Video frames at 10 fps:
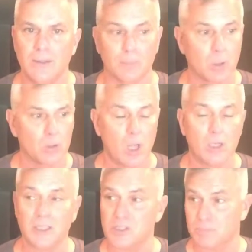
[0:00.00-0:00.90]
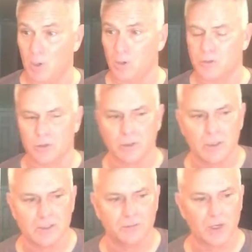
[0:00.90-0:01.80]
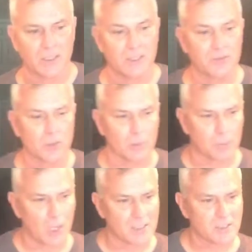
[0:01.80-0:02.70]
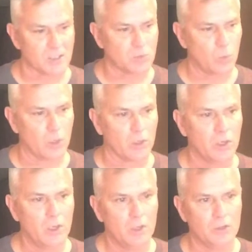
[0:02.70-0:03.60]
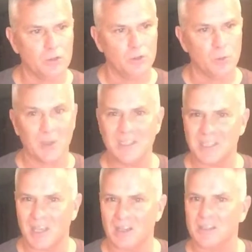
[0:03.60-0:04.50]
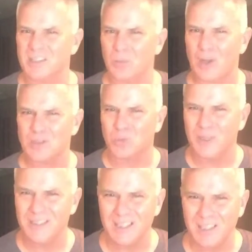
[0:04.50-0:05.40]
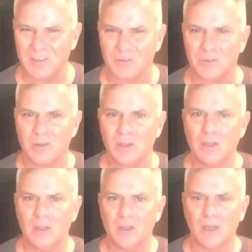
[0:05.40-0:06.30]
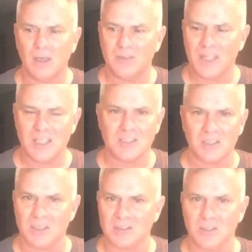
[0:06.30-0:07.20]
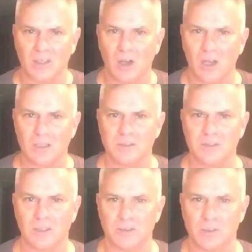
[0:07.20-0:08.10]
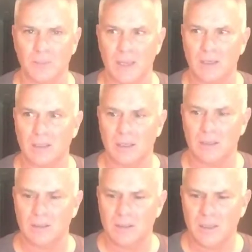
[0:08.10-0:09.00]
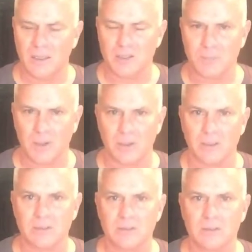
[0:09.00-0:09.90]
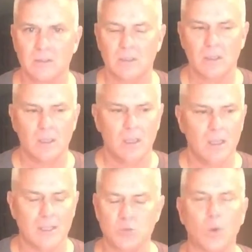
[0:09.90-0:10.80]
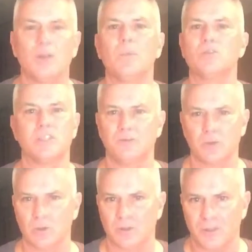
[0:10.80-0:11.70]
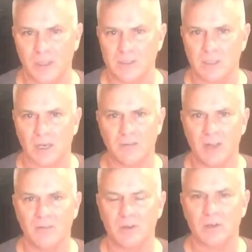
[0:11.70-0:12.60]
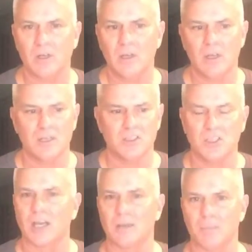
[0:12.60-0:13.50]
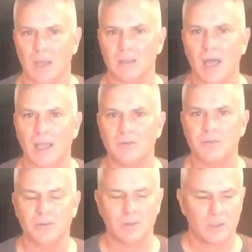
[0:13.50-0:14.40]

Now, prolonged exposure is a very difficult process where you retell, in some ways relive, the incidents that caused the traumatic experience. It's one of the most difficult things that I've ever done in my life.